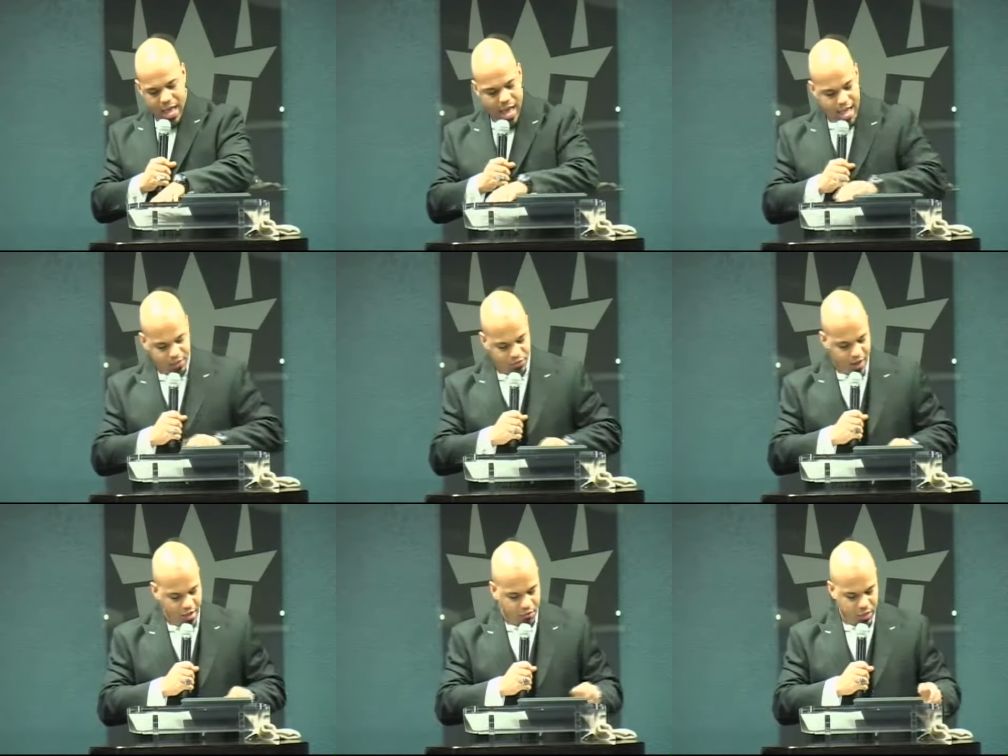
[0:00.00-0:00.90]
And
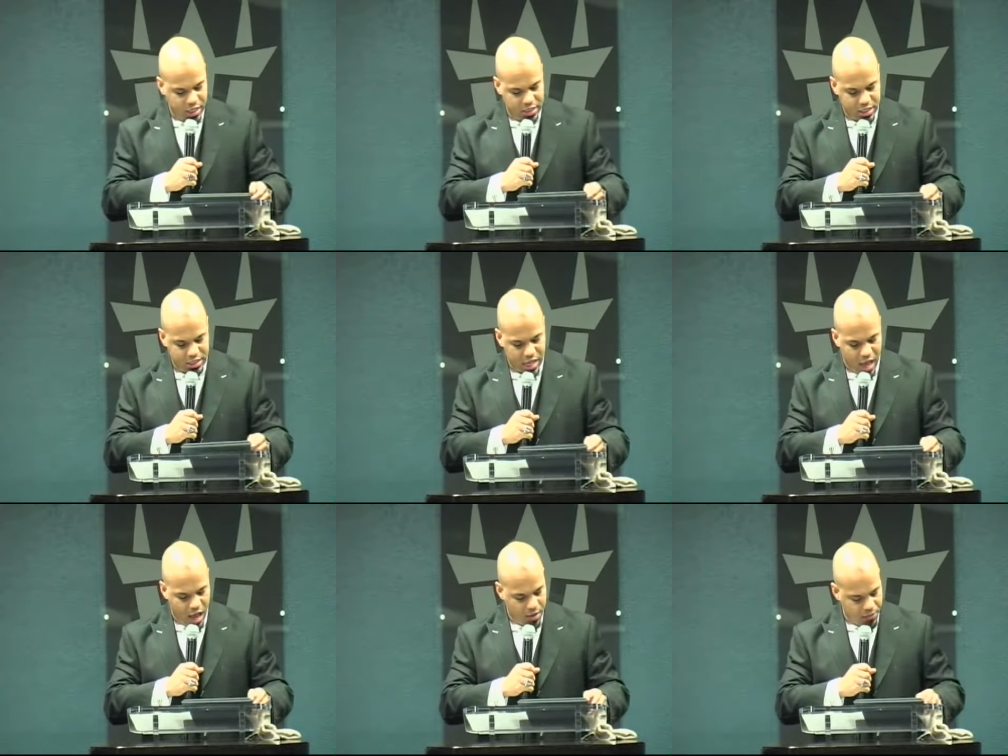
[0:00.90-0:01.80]
faith pleases
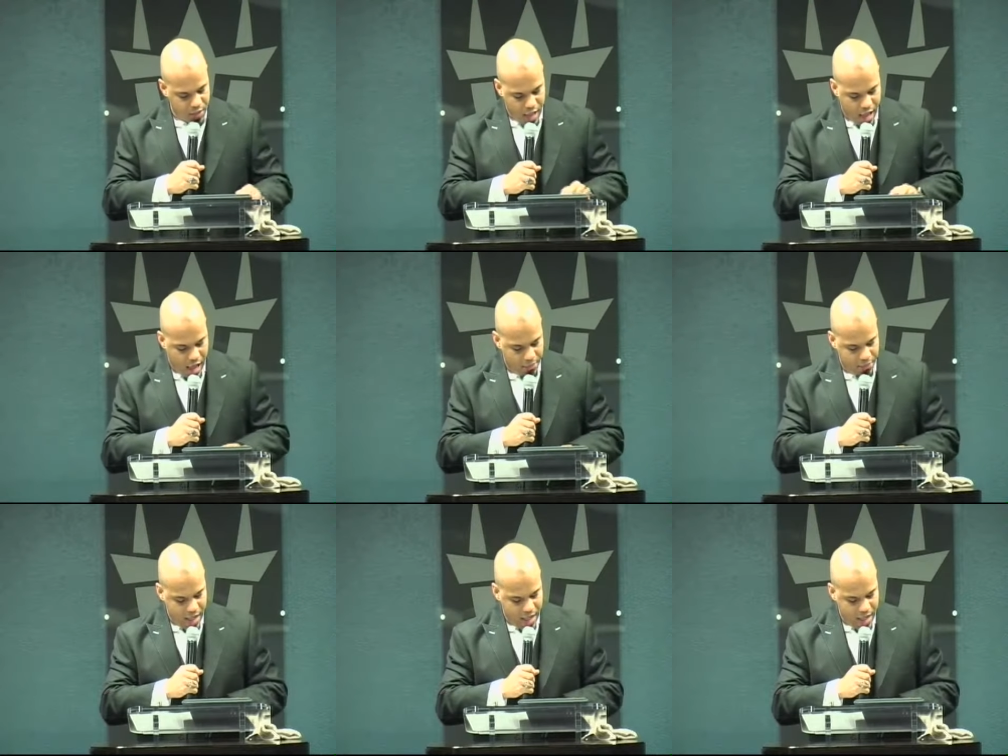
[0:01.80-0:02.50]
God. I'm